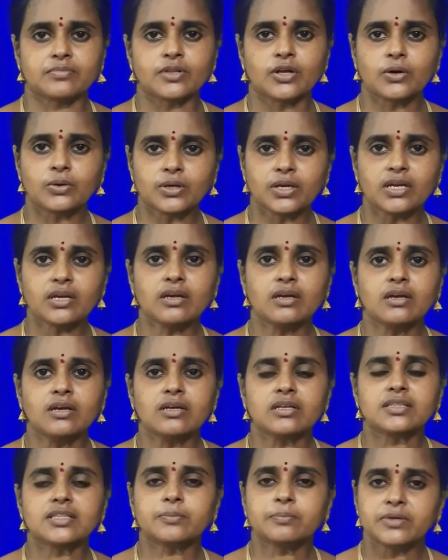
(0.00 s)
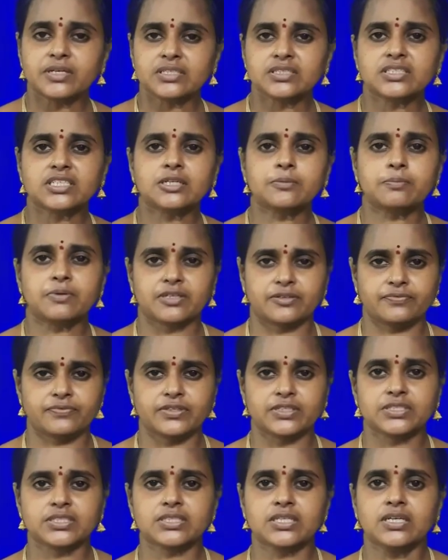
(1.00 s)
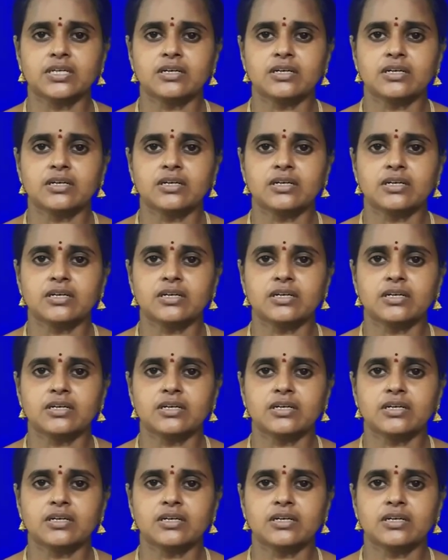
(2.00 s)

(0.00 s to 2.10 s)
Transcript: Okay, the major benefits